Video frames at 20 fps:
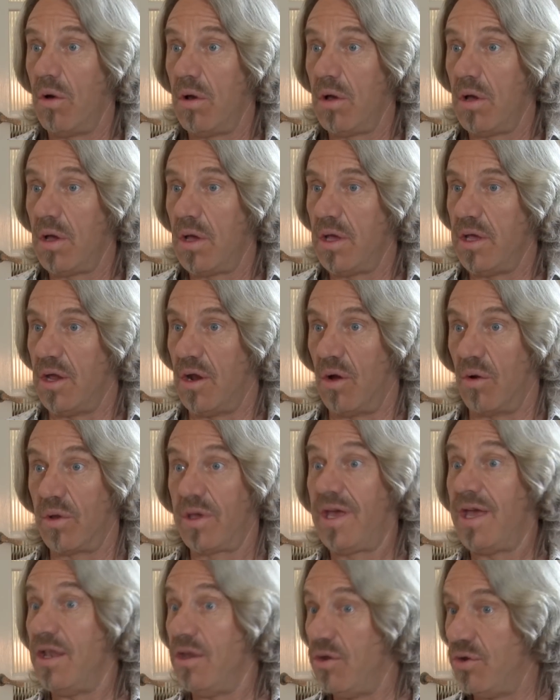Mm. You know,
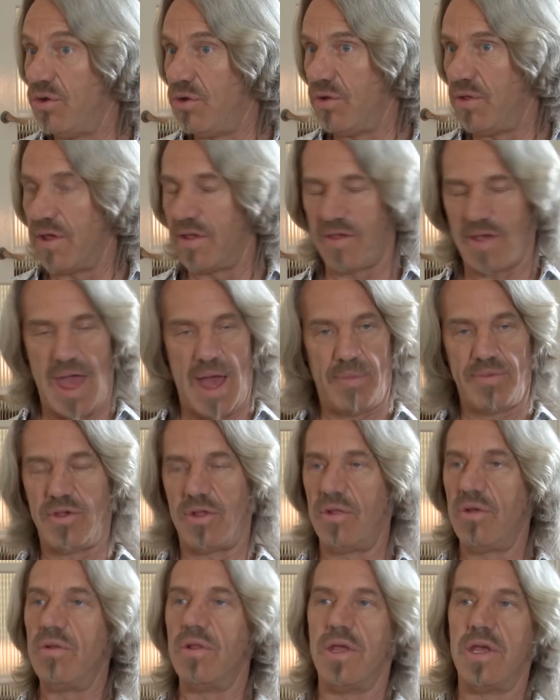can you do this?
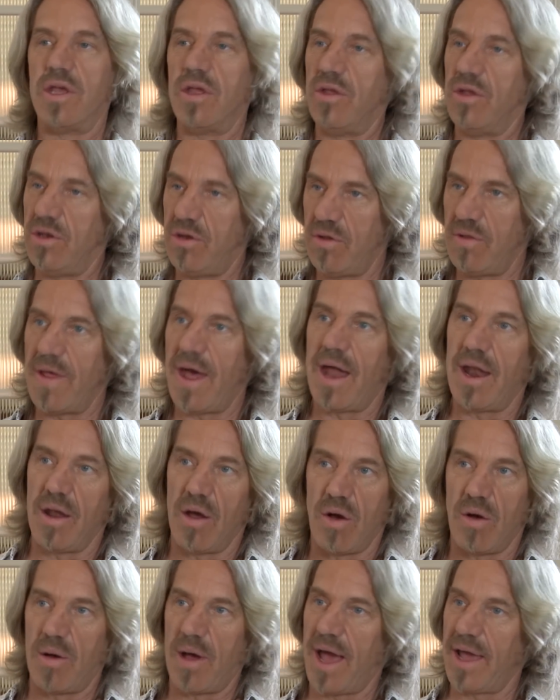Absolutely. Can you do that?
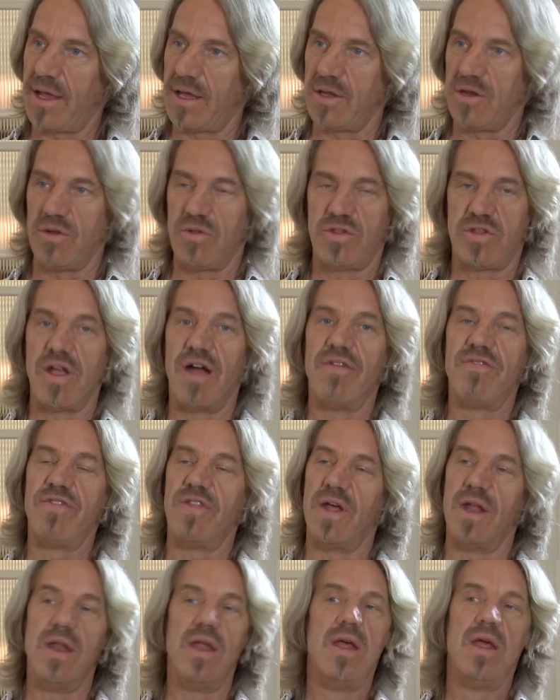Oh, I can do stuff
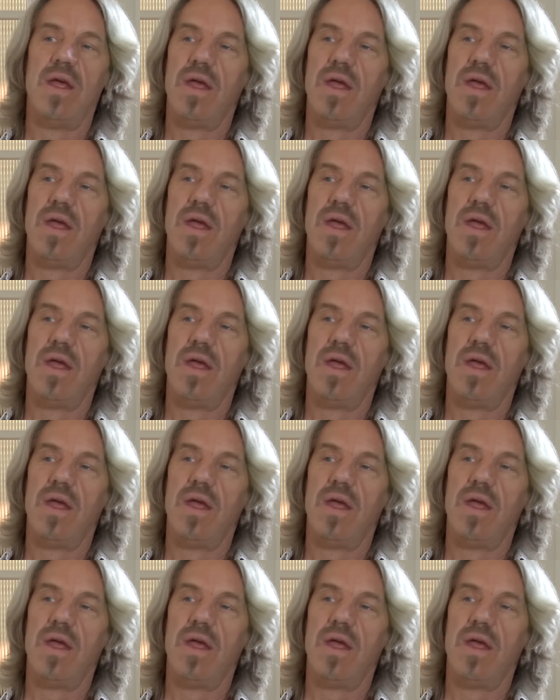that.